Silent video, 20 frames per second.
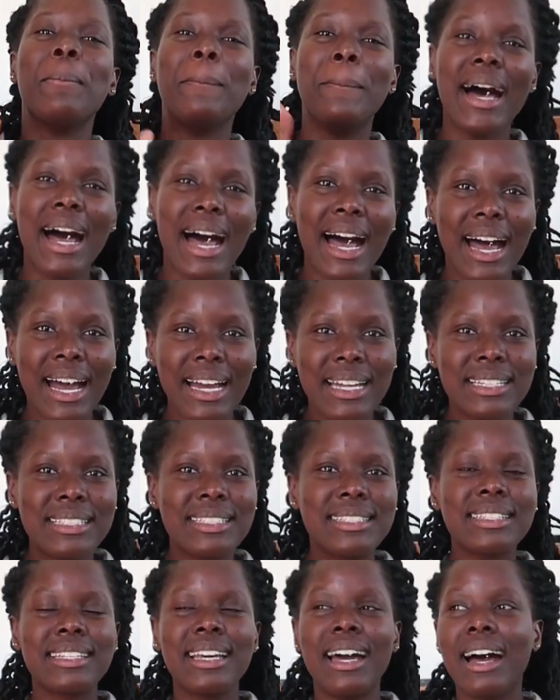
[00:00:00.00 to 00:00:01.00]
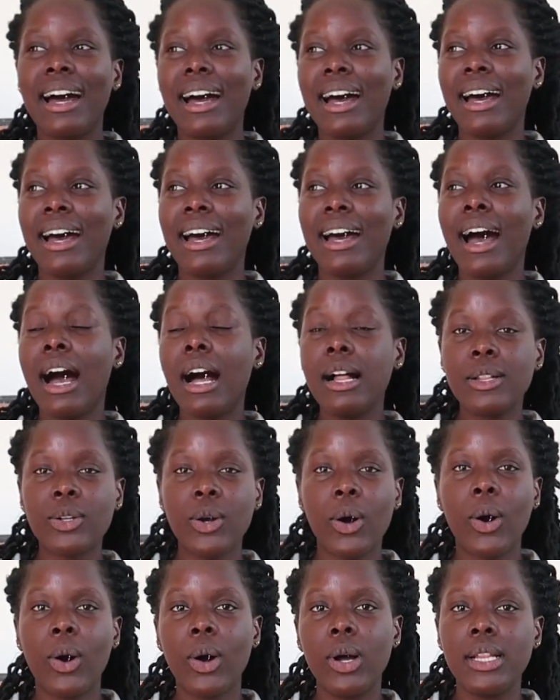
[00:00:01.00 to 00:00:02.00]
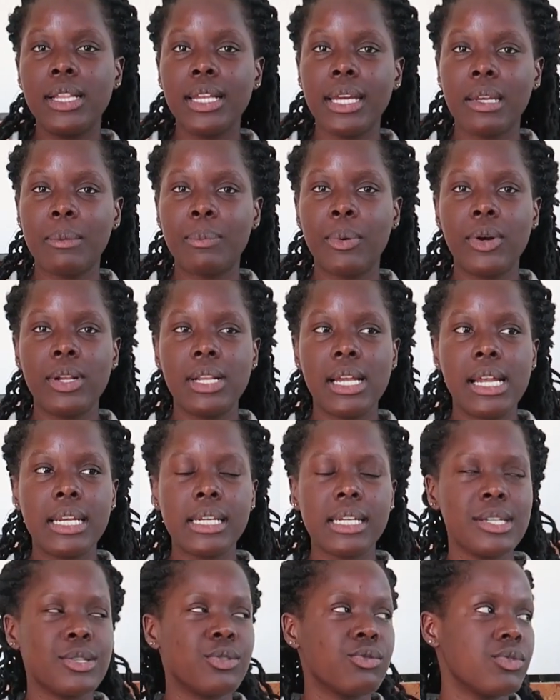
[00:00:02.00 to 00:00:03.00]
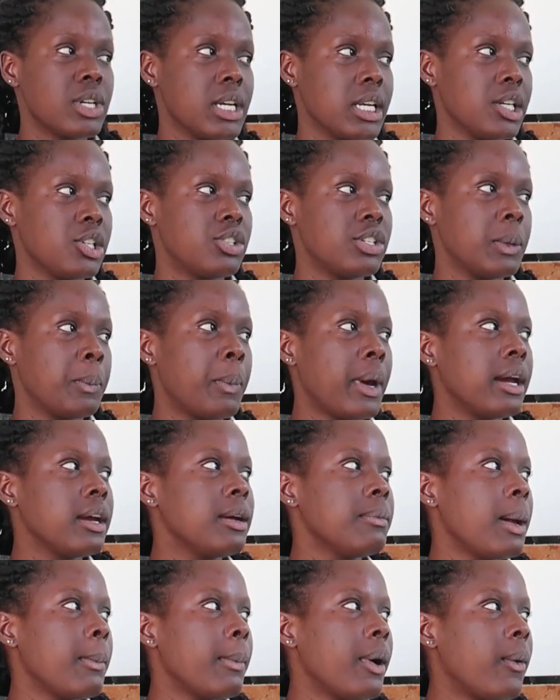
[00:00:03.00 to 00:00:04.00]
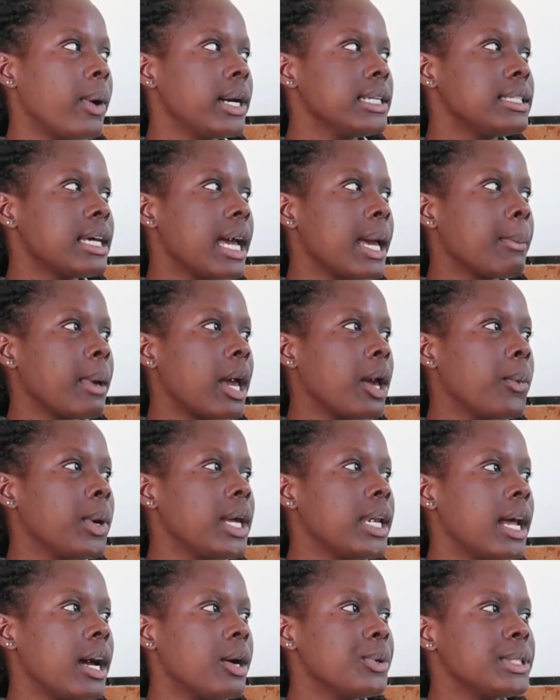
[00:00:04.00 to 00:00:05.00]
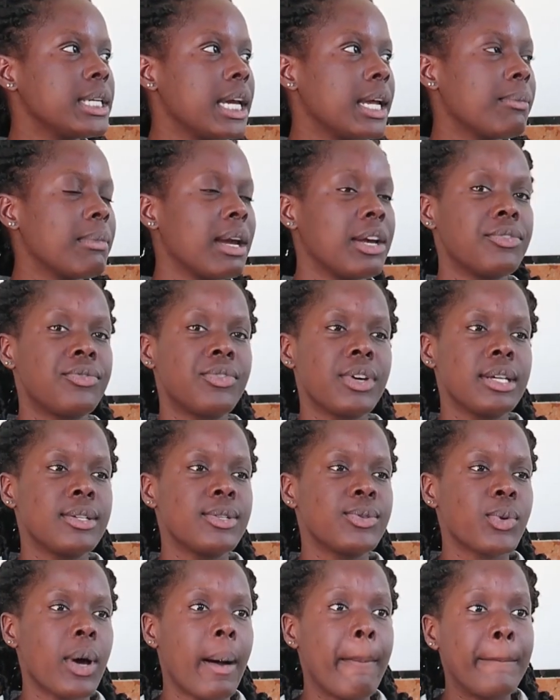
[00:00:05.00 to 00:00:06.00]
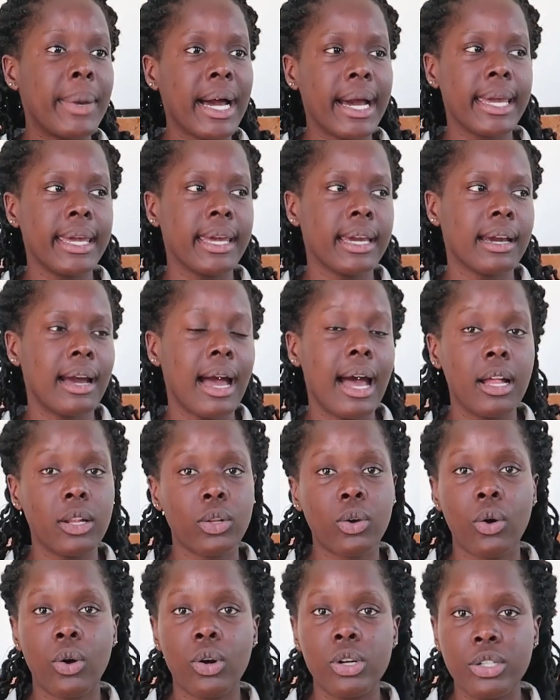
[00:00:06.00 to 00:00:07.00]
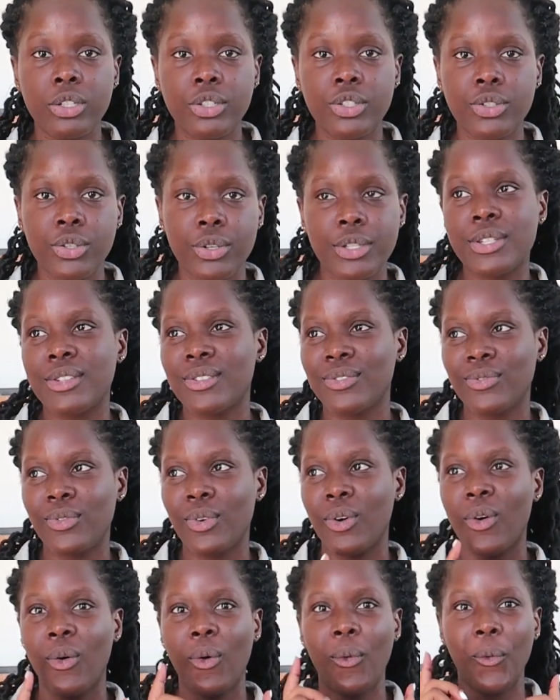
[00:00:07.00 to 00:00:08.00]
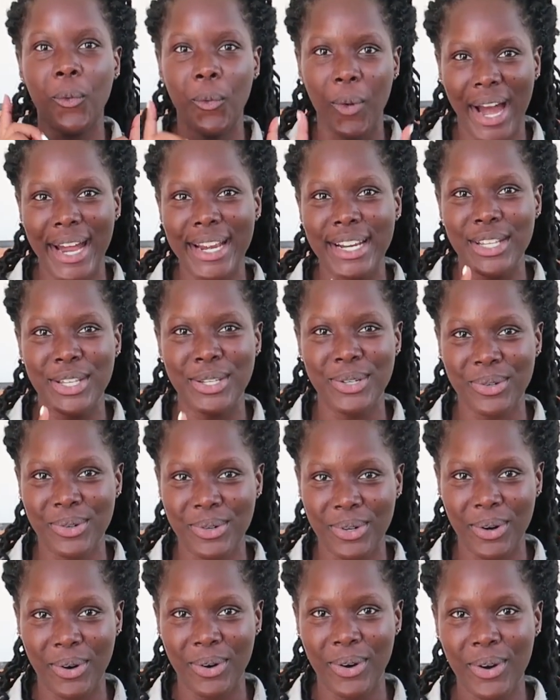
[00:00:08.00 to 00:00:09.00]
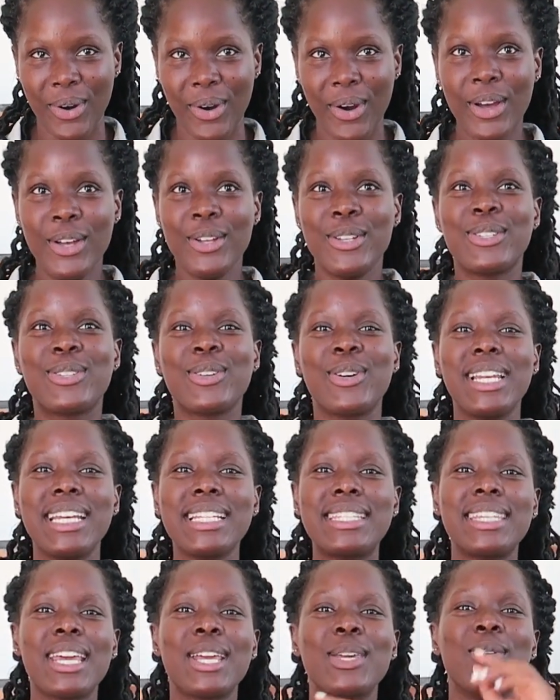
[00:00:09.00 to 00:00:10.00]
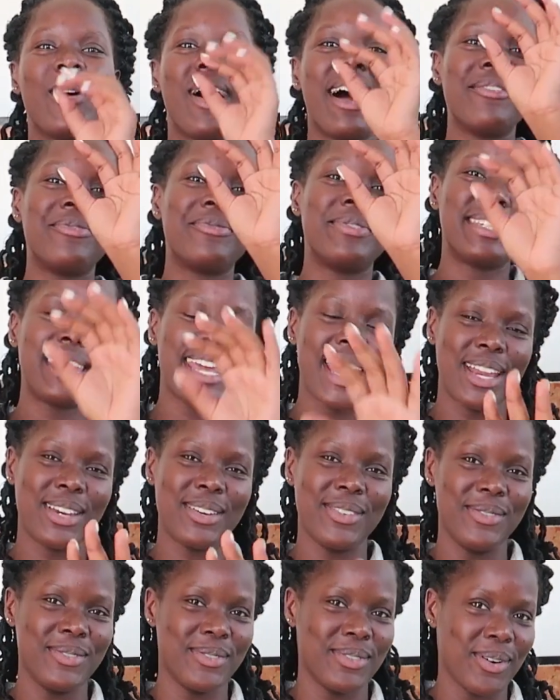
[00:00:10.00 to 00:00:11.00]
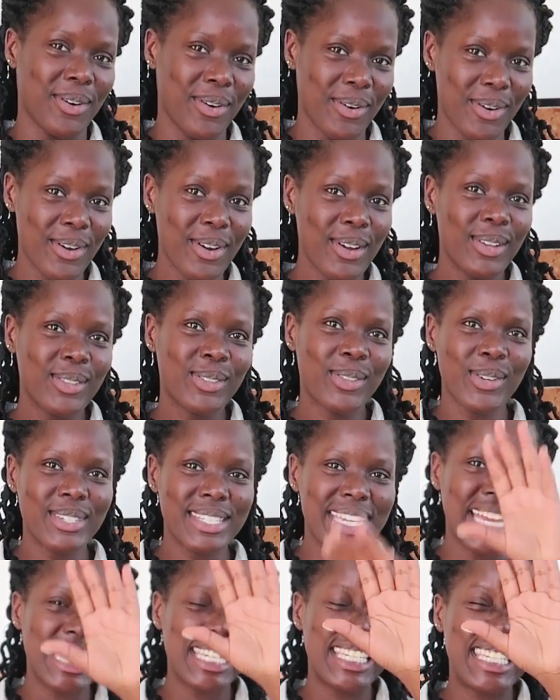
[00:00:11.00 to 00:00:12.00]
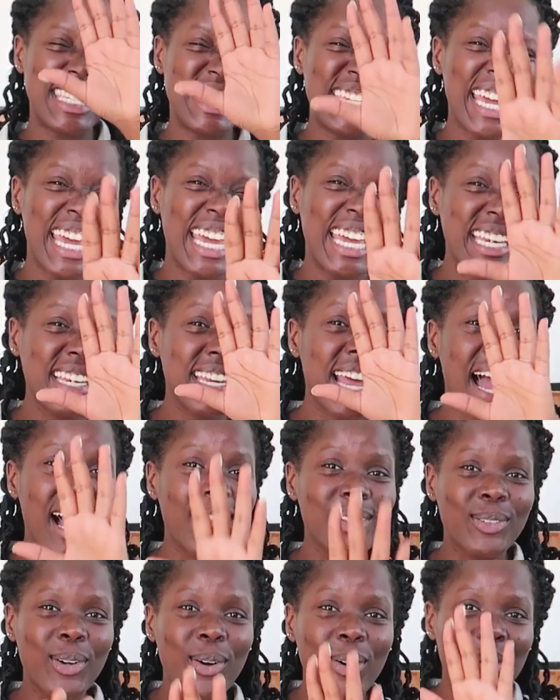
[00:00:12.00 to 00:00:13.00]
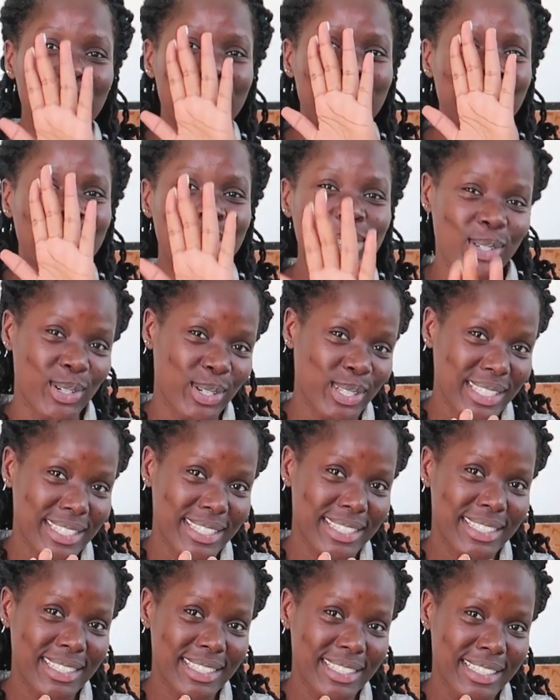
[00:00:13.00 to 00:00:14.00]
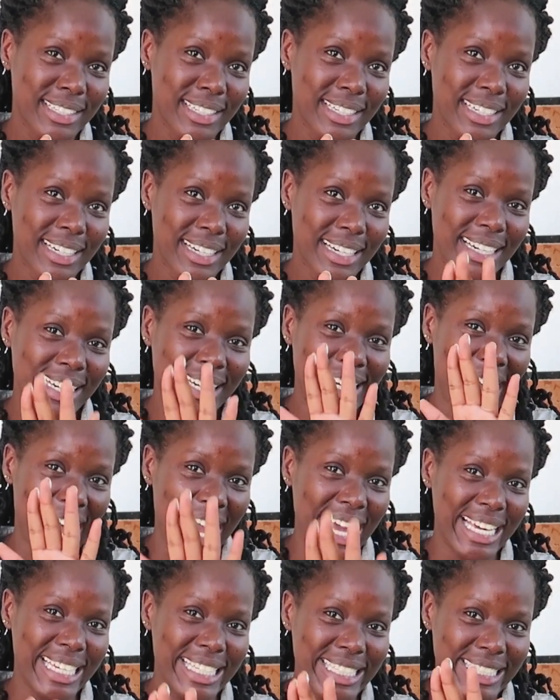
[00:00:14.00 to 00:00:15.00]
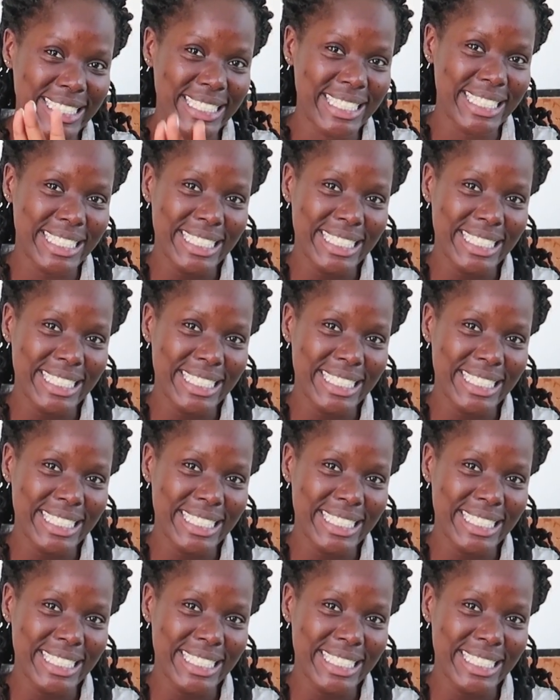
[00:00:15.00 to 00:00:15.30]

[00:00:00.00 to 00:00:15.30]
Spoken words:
But alcohol in Poland is really cheap. I remember one time I went out and my friends were buying alcohol shots for €1. So let's say you have €10, those are 10 alcohol shots. Guys,